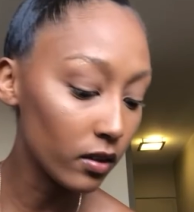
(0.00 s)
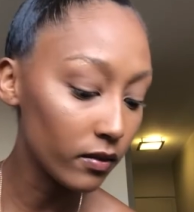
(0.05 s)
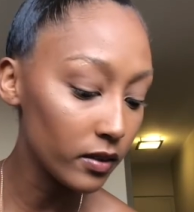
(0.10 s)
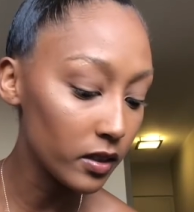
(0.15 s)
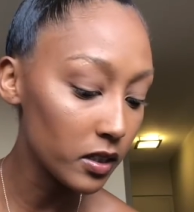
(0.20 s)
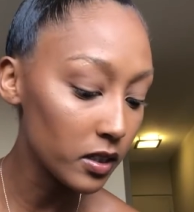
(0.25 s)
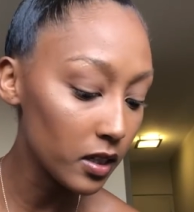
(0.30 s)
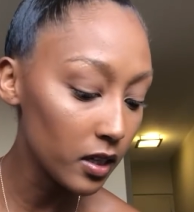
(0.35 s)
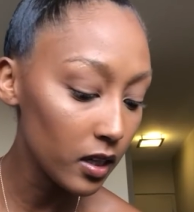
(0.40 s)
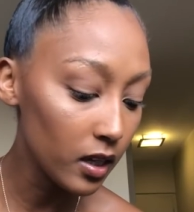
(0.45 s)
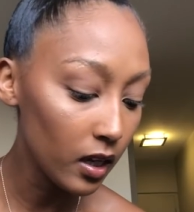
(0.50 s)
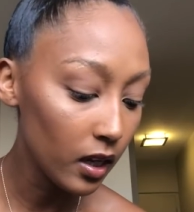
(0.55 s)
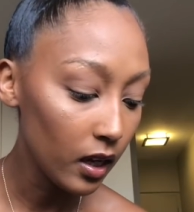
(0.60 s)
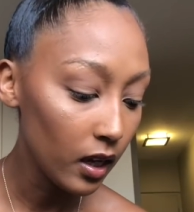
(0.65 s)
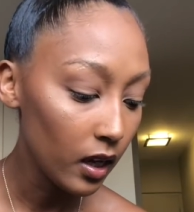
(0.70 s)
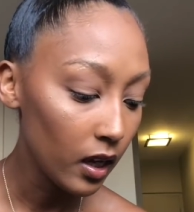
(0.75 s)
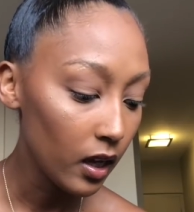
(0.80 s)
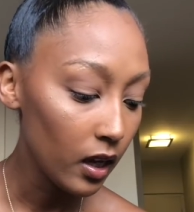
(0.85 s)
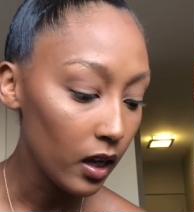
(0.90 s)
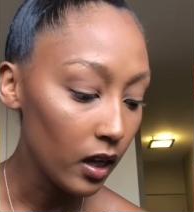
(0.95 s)
obviously.
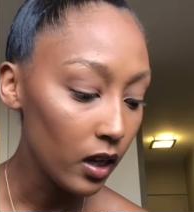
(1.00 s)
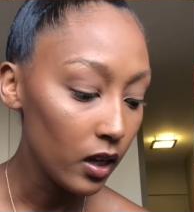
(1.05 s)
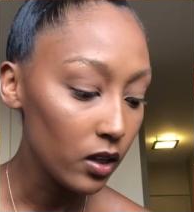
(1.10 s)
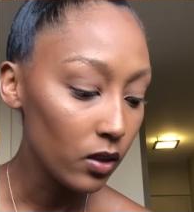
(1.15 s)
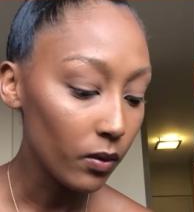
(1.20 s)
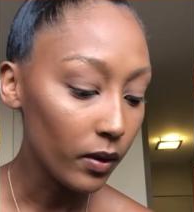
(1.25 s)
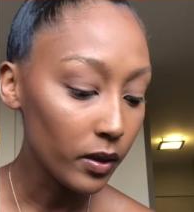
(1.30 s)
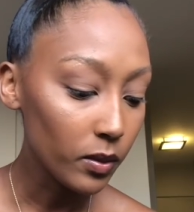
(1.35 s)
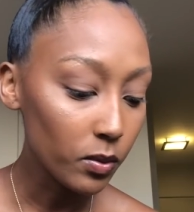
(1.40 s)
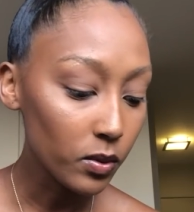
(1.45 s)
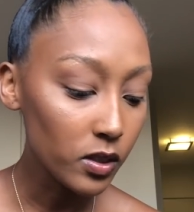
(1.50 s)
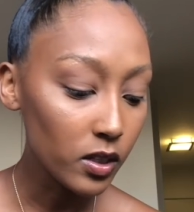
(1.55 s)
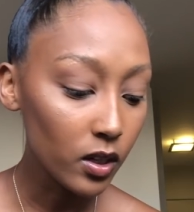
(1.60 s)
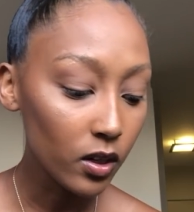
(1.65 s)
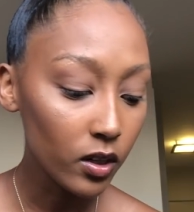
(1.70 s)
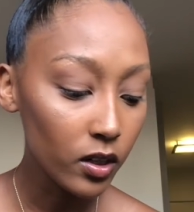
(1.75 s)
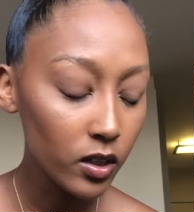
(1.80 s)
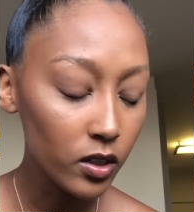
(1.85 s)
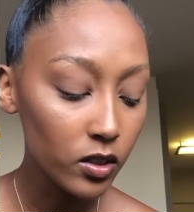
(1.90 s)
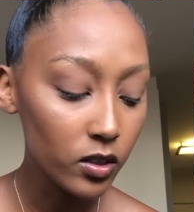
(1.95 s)
What was I
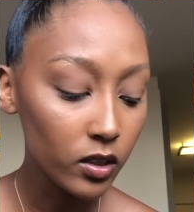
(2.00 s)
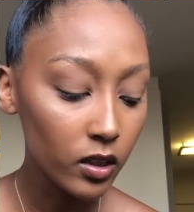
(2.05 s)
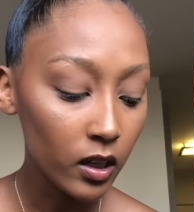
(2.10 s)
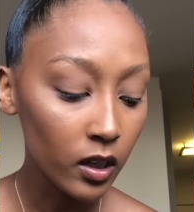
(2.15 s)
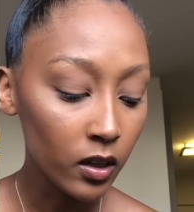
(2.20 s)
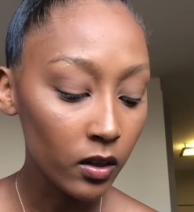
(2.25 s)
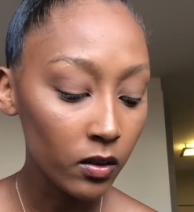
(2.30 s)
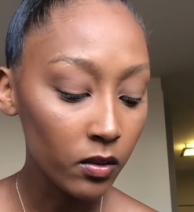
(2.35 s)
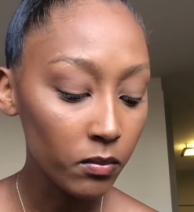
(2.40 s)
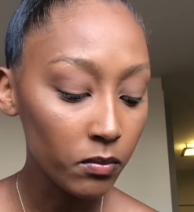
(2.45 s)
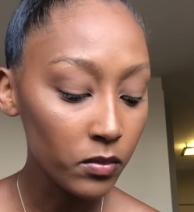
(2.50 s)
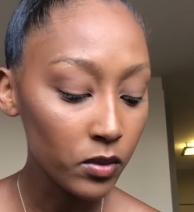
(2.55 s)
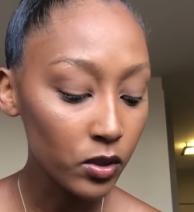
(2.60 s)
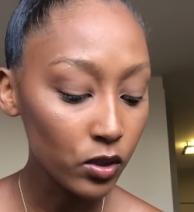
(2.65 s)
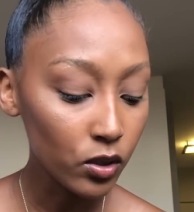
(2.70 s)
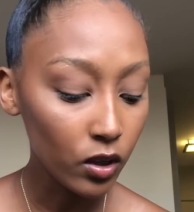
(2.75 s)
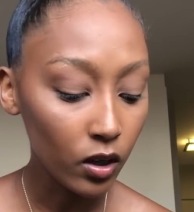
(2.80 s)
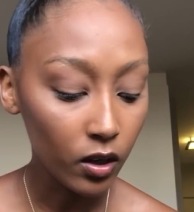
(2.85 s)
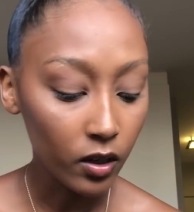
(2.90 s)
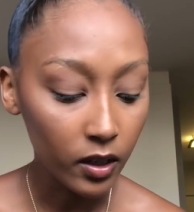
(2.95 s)
gonna do now?
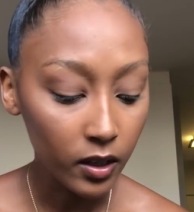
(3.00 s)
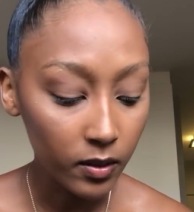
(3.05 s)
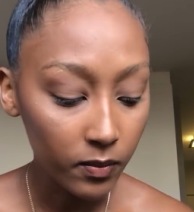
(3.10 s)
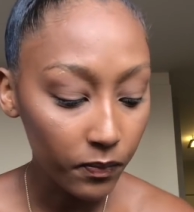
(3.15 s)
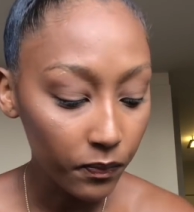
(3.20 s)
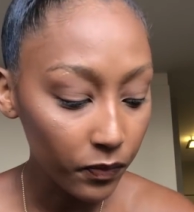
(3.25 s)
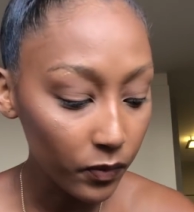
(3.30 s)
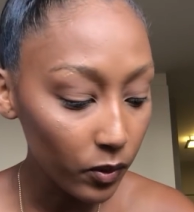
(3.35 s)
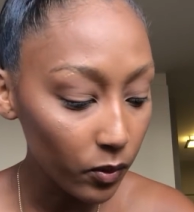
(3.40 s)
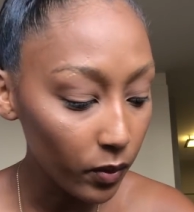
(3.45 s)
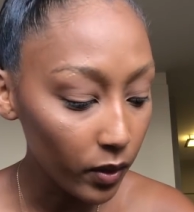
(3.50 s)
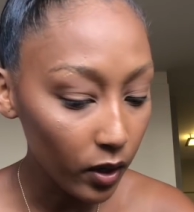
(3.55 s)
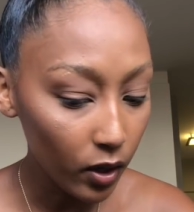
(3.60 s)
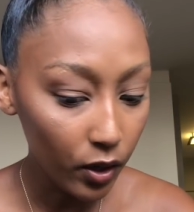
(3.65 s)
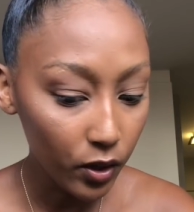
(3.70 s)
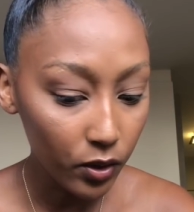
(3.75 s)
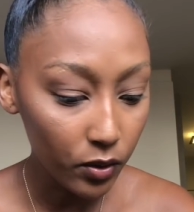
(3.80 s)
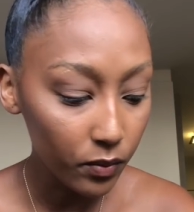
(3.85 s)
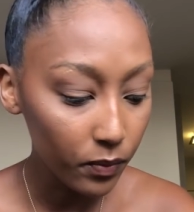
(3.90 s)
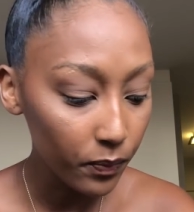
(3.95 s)
Mascara, where are
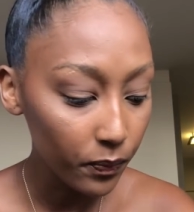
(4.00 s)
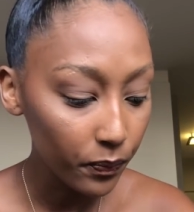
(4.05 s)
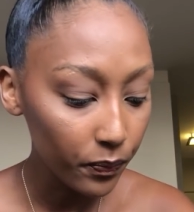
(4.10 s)
you?